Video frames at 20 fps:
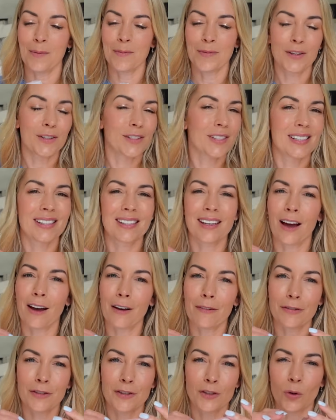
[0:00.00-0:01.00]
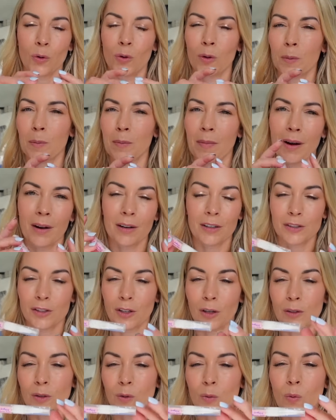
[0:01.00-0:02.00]
there's scuffs or marks
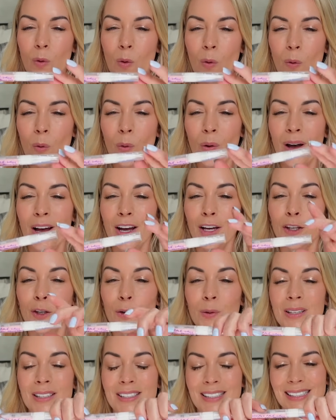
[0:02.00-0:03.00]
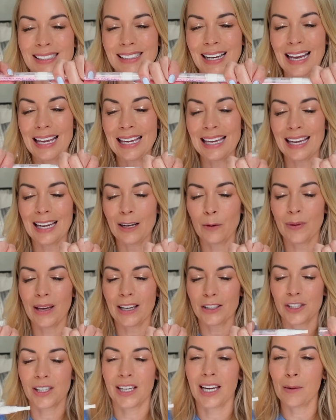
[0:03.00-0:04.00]
on the wall, you can just take it. We
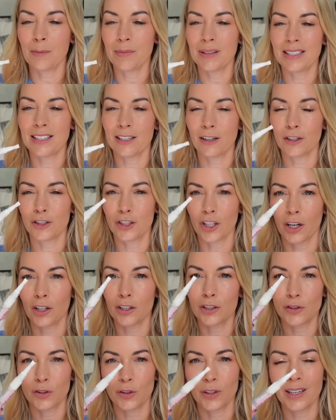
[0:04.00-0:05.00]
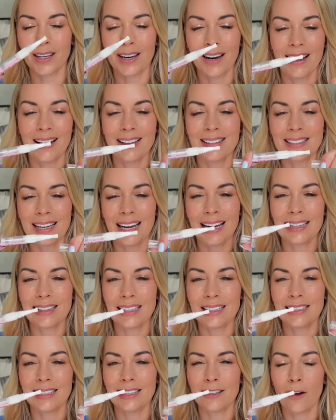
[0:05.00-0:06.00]
actually keep these in our junk drawer. Take
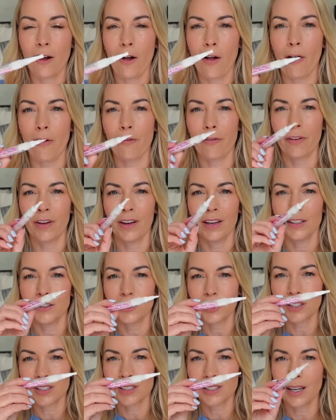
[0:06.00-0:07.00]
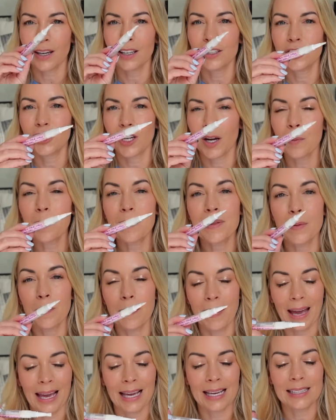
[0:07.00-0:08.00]
the lid off, just touch up the
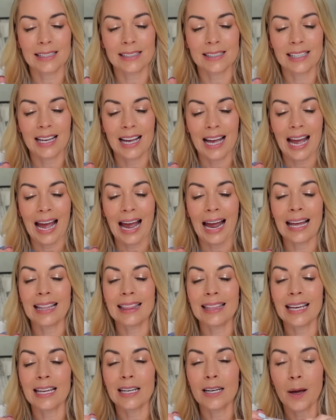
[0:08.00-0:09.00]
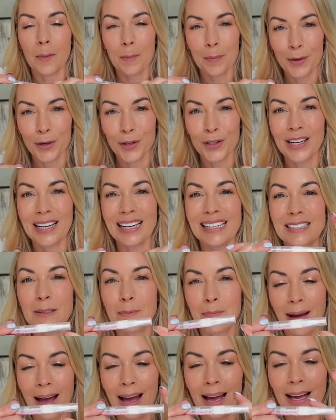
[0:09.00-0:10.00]
paint, and then put it
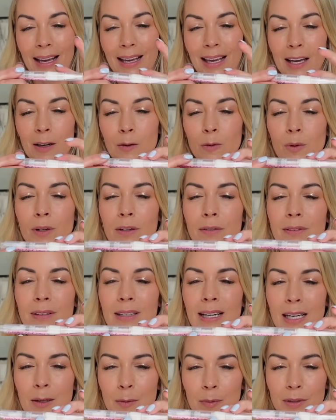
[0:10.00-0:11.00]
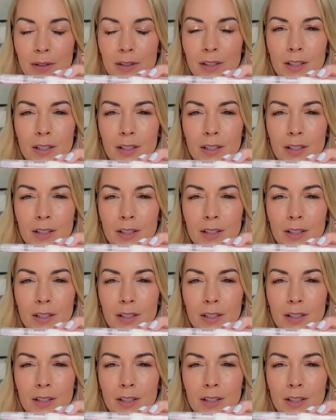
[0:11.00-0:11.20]
back. And we've labeled